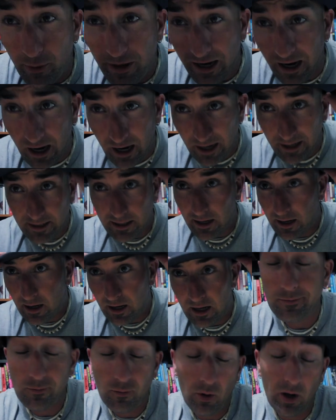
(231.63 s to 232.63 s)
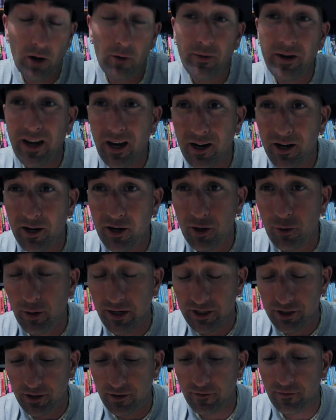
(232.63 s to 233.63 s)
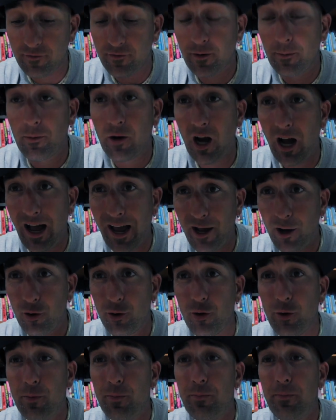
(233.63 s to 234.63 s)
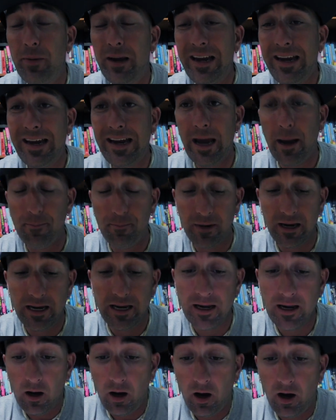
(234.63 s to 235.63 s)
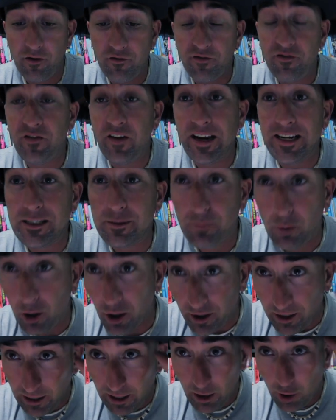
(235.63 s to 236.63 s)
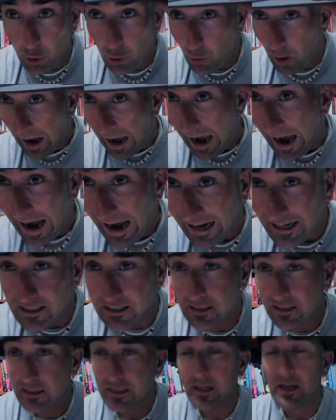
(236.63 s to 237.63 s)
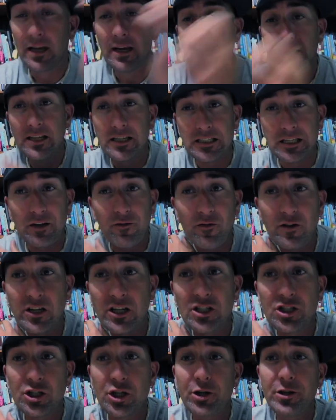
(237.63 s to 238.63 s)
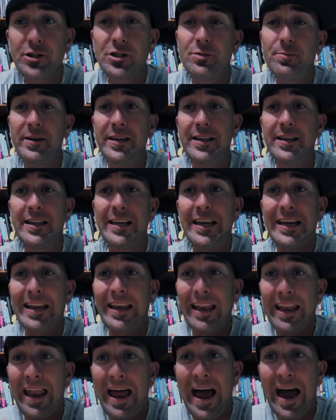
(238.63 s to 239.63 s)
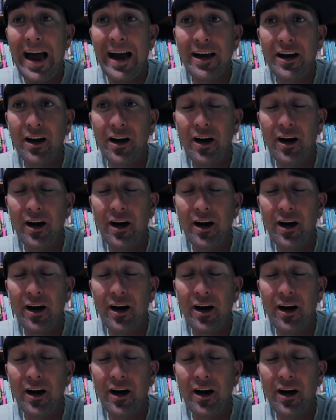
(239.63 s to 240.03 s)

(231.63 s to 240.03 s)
we got well, we got a good question from Kyle who PM'd me on Facebook who asks, does it discourage me the lack